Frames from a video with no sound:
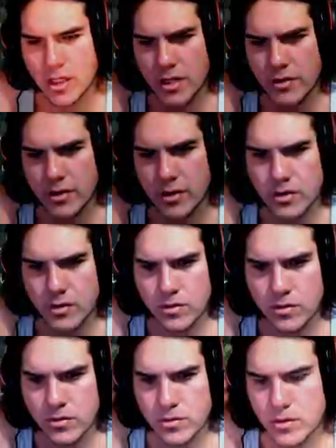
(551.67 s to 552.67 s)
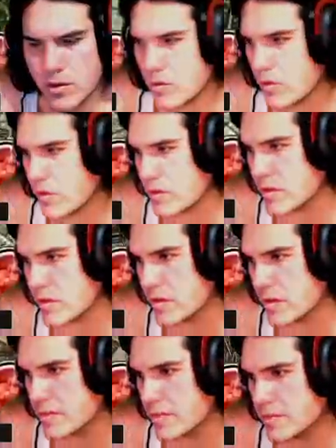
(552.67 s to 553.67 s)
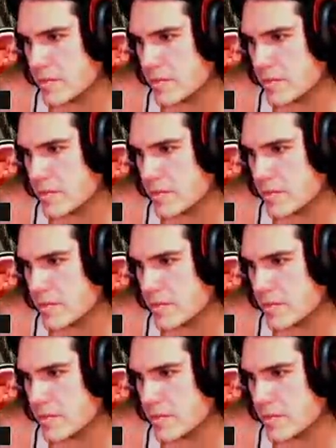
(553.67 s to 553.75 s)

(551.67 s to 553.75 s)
area, though? The northwestern area?